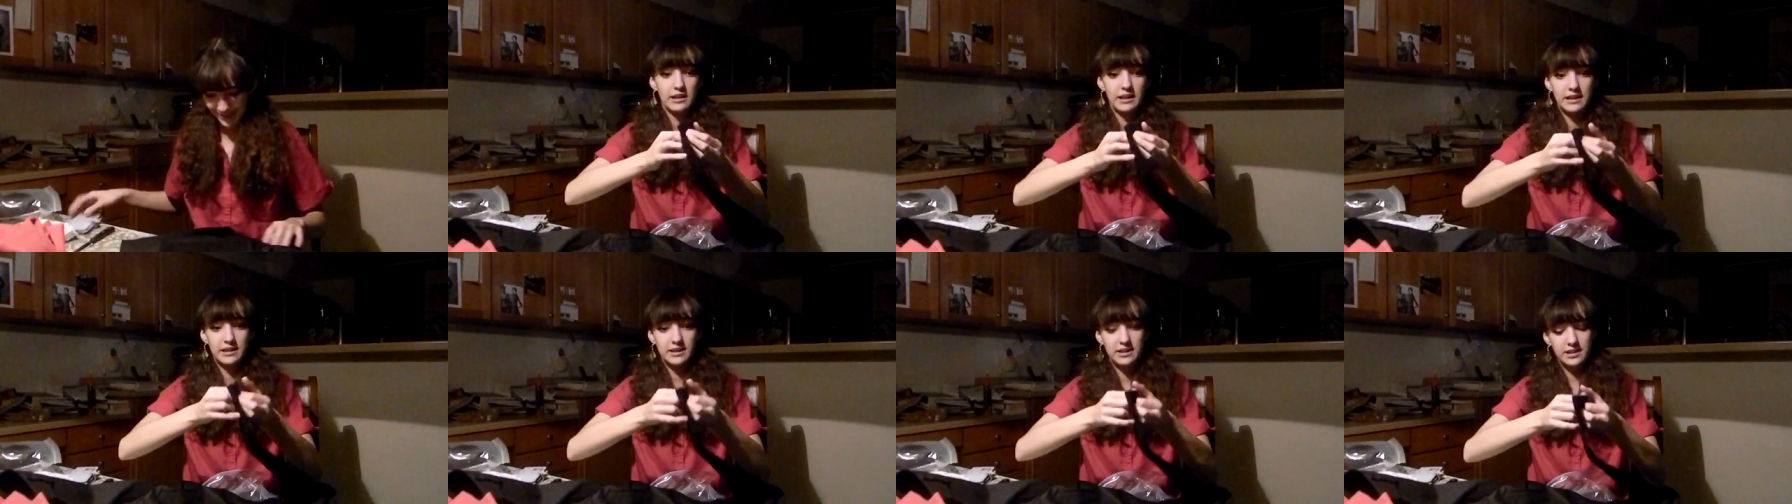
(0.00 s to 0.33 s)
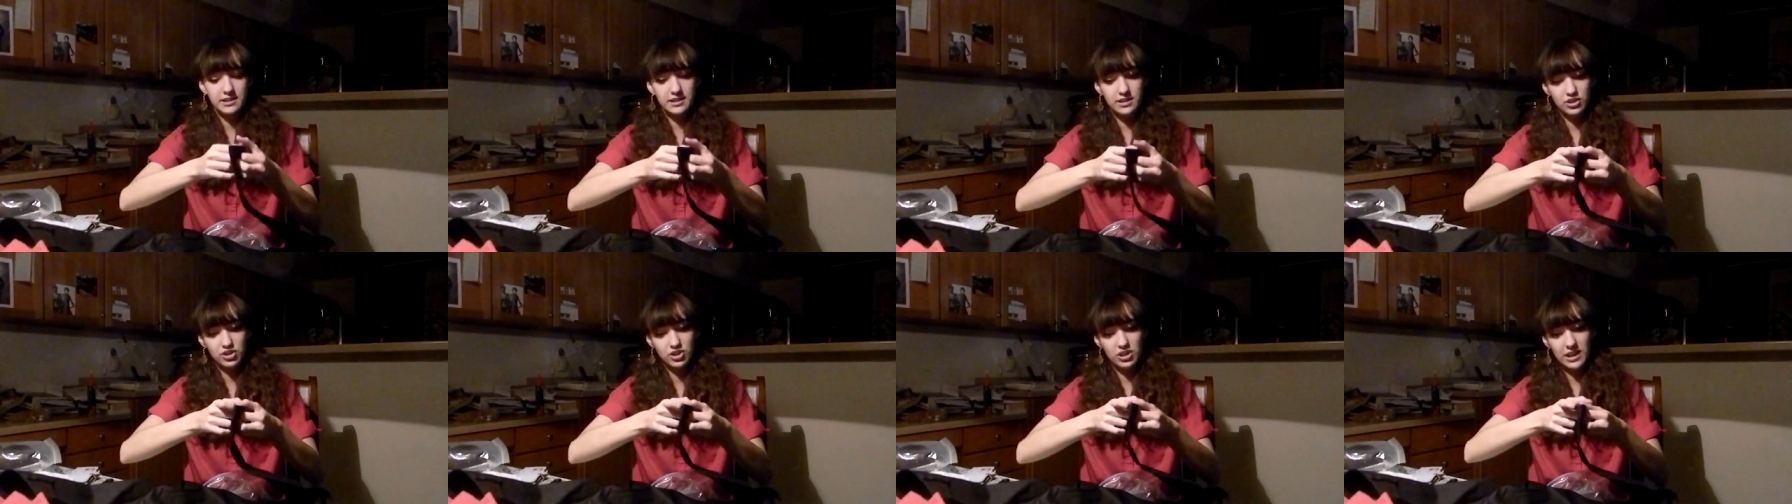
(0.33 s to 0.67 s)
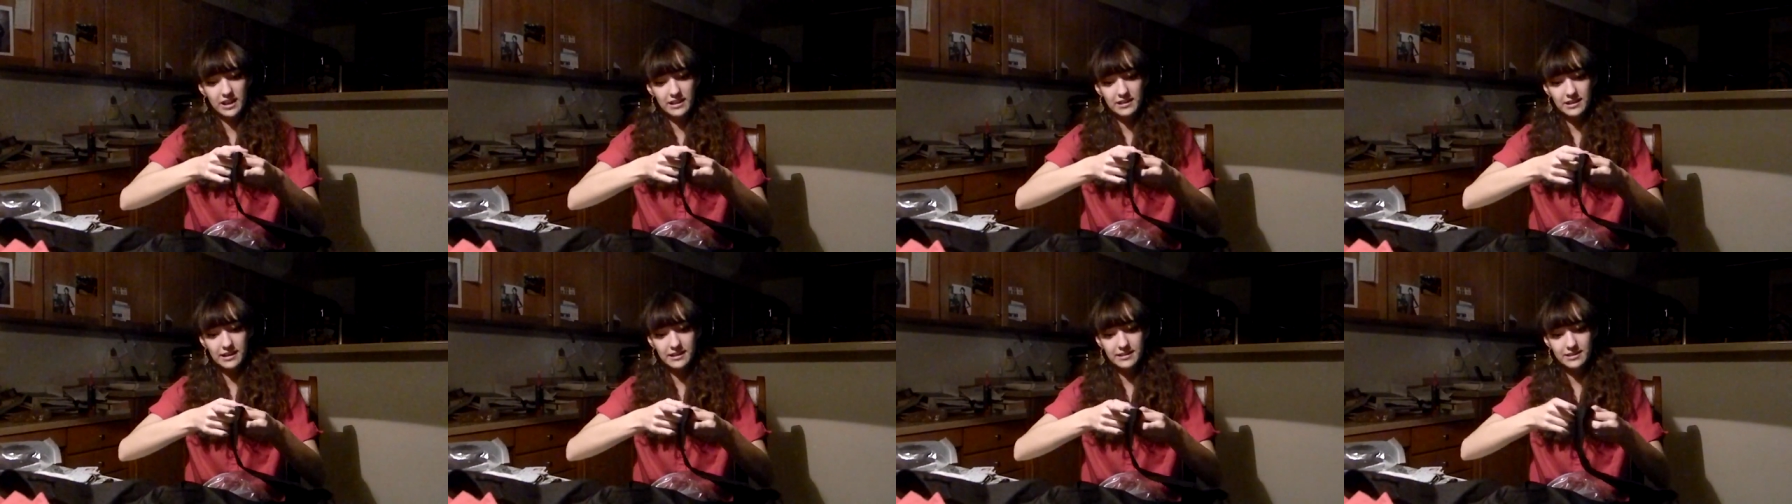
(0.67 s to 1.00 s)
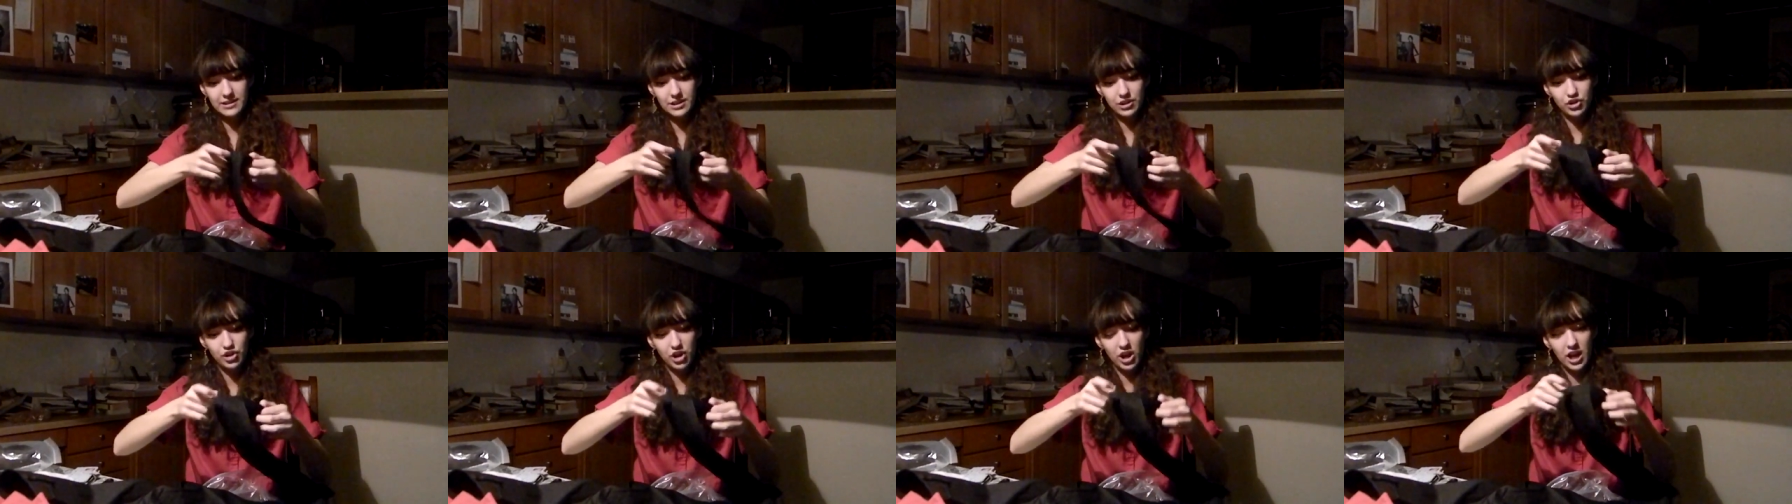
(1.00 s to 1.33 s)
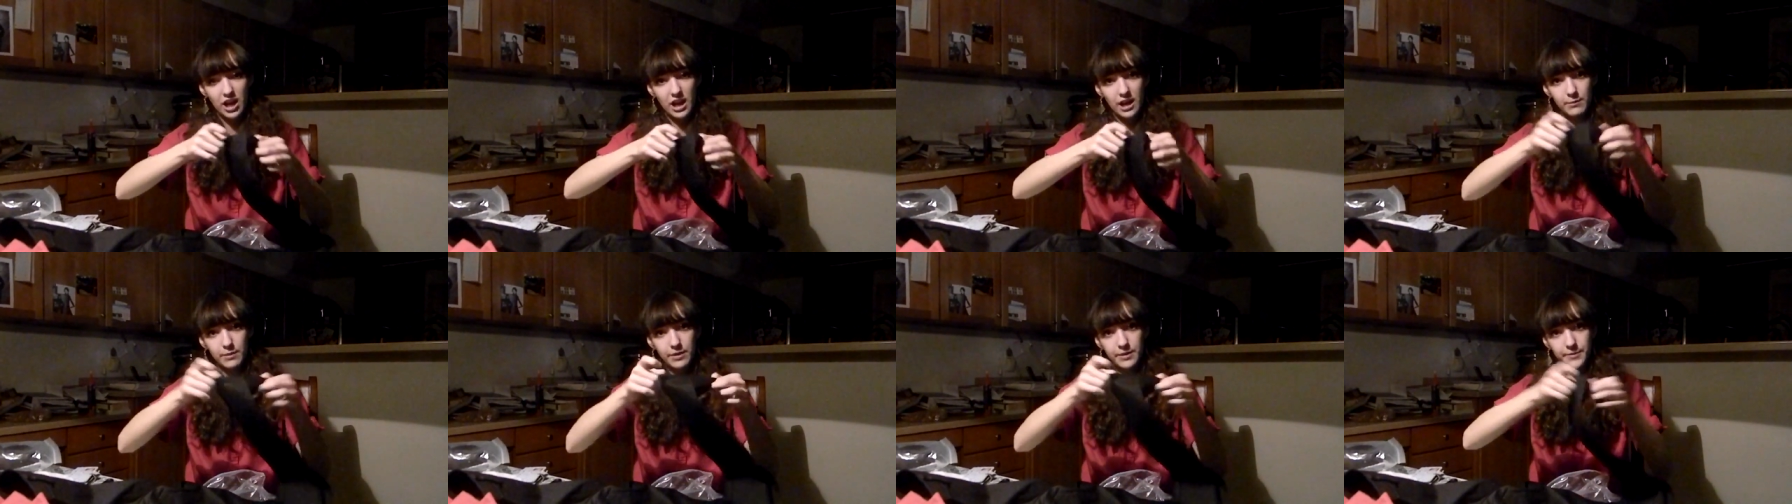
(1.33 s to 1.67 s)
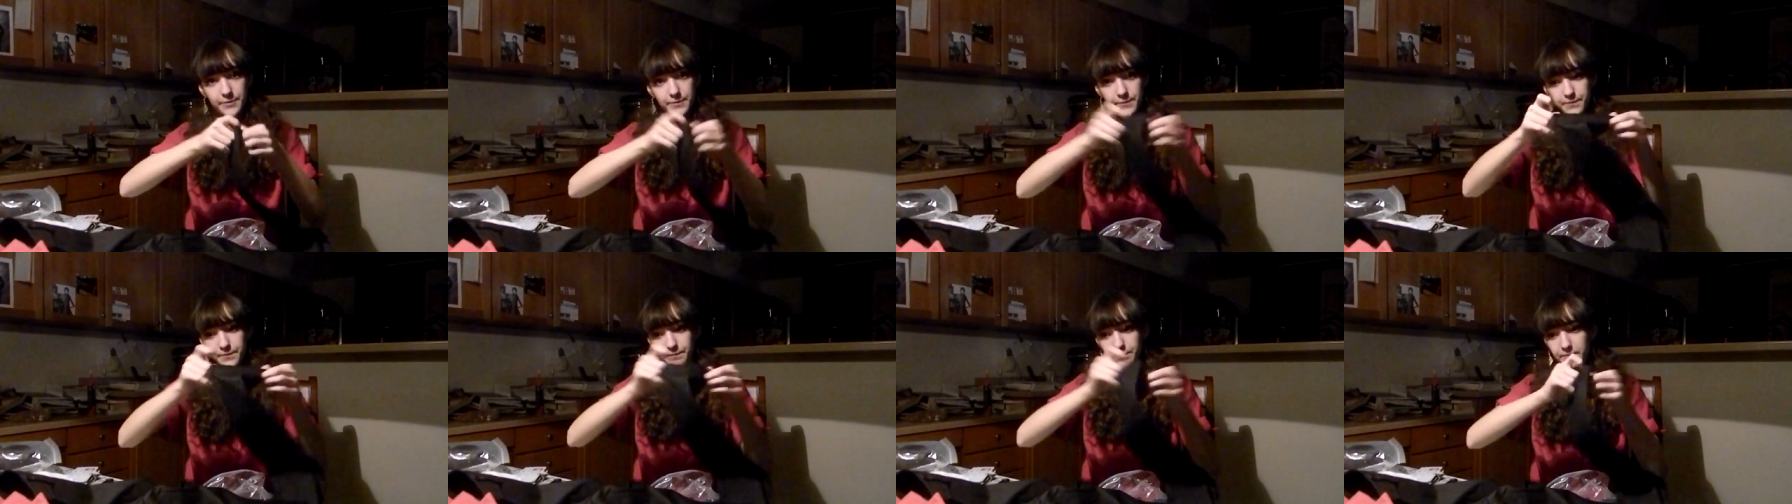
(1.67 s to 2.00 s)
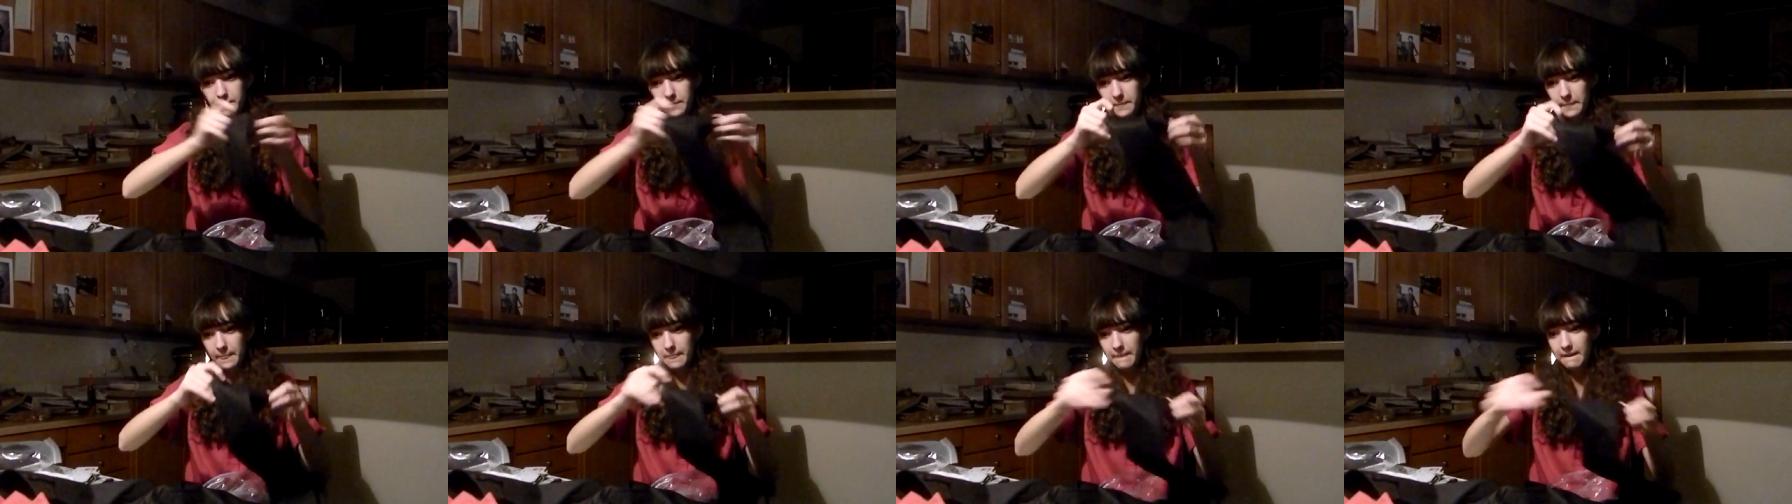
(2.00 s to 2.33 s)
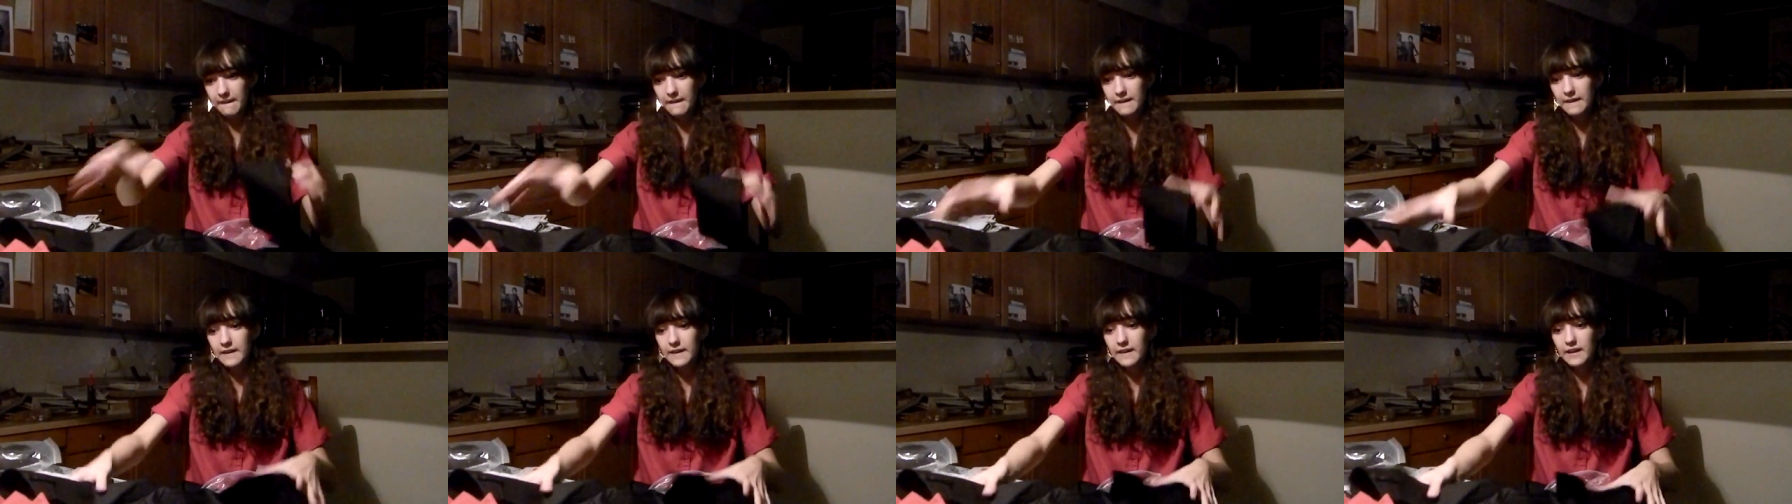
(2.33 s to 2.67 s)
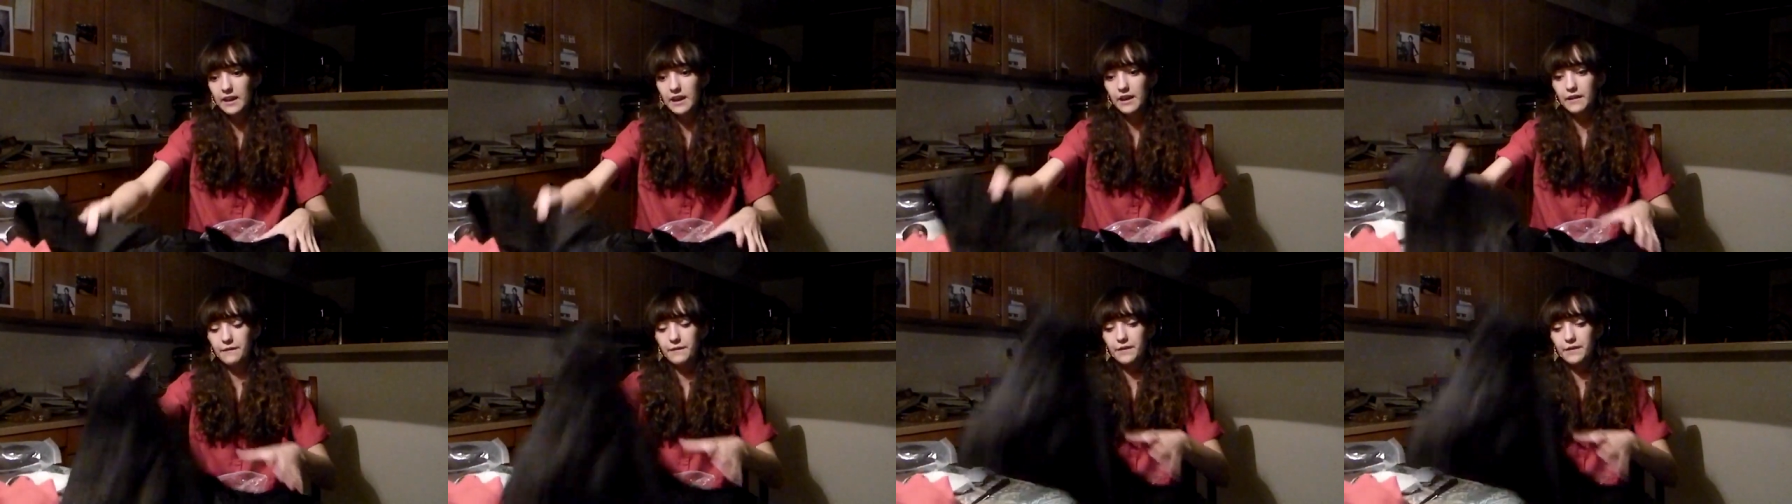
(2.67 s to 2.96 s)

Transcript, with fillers: It does, it does the job. It